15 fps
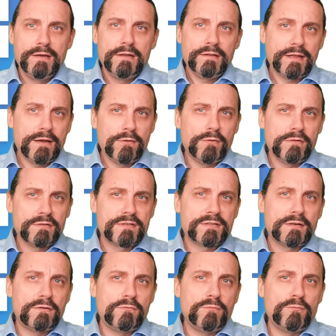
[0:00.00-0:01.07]
They
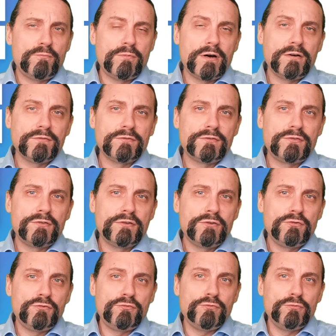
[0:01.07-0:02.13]
also want
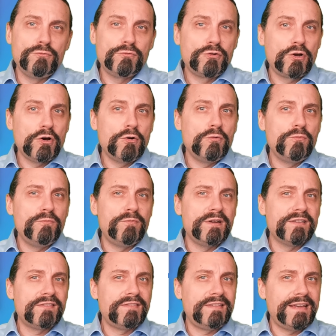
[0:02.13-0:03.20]
to go
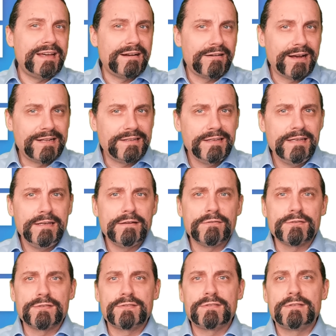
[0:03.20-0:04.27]
with their
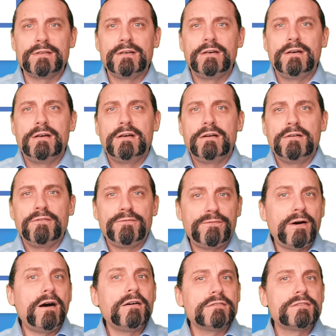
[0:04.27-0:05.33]
ideas
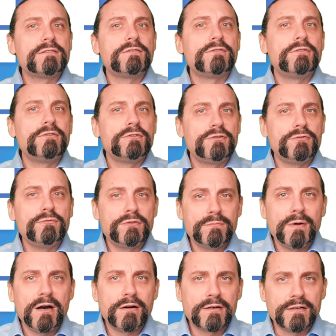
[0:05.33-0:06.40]
faster to the
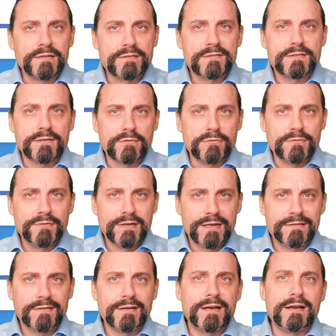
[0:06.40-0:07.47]
market. So
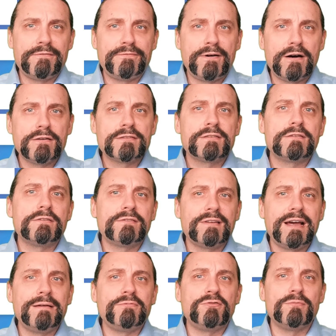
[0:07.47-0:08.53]
a faster
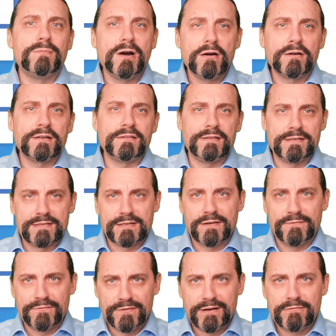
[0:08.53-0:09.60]
time to market is
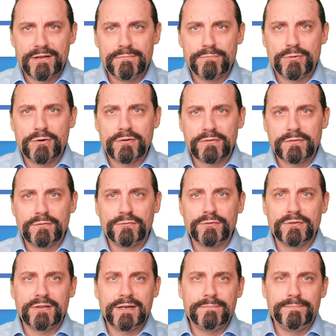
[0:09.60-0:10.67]
very important
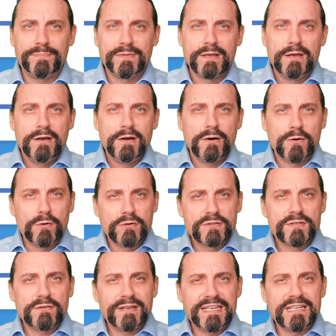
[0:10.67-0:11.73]
for them.
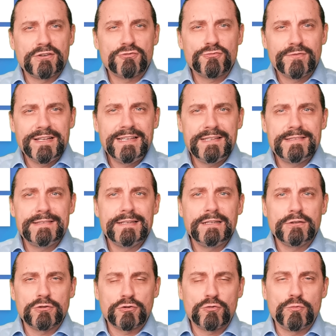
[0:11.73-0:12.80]
Also
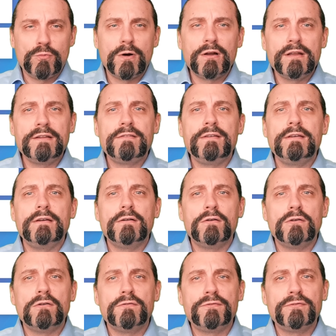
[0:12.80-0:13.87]
increasing the quality
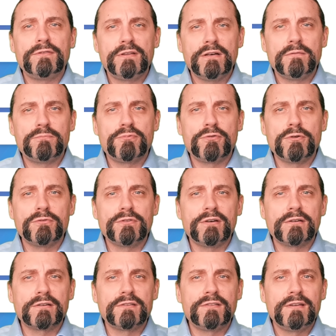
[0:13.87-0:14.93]
of their
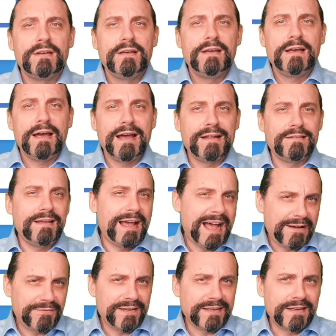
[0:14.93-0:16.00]
product and
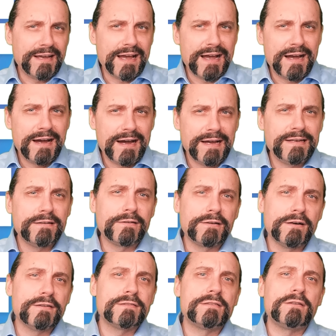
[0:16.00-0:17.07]
having a higher
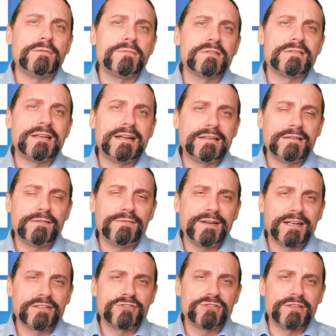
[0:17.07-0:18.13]
customer
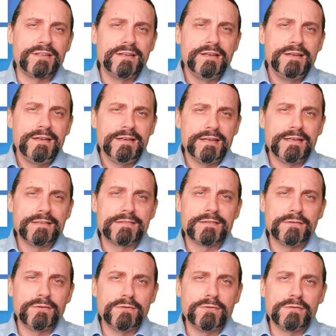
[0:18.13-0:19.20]
satisfaction is
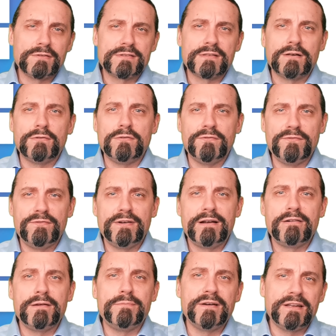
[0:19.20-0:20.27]
also
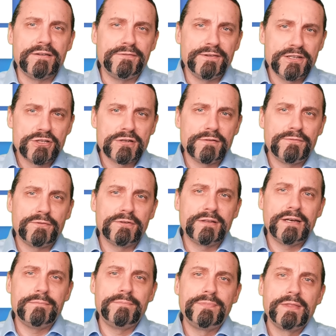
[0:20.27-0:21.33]
very beneficial for
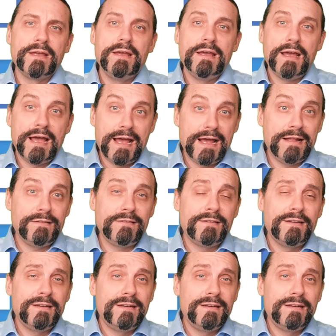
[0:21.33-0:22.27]
them. And